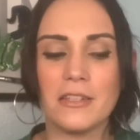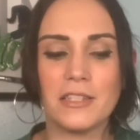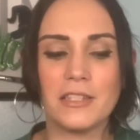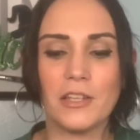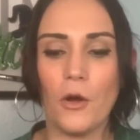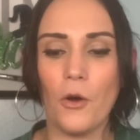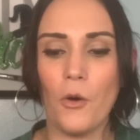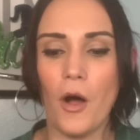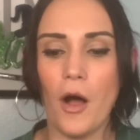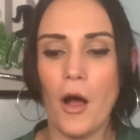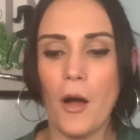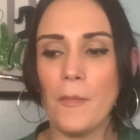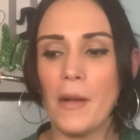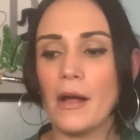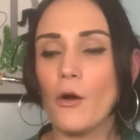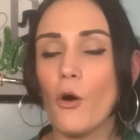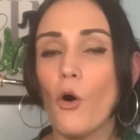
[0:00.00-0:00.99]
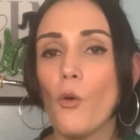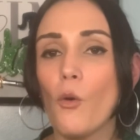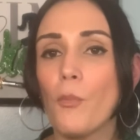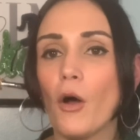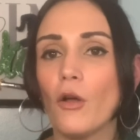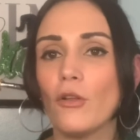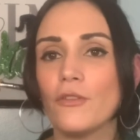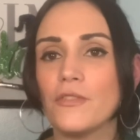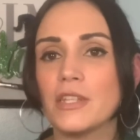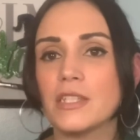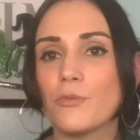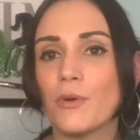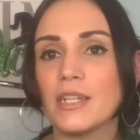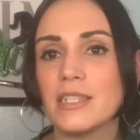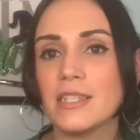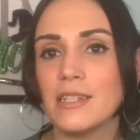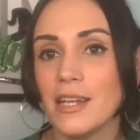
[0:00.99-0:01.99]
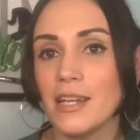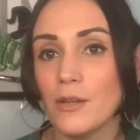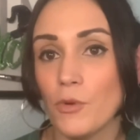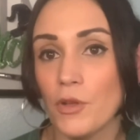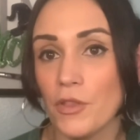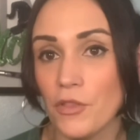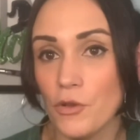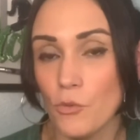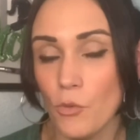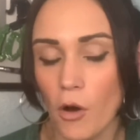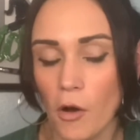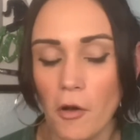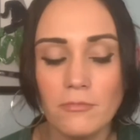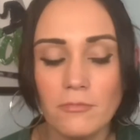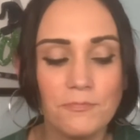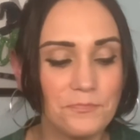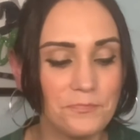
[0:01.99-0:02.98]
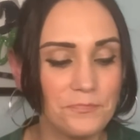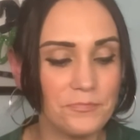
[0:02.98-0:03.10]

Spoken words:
So I hope all of this resonated with you all.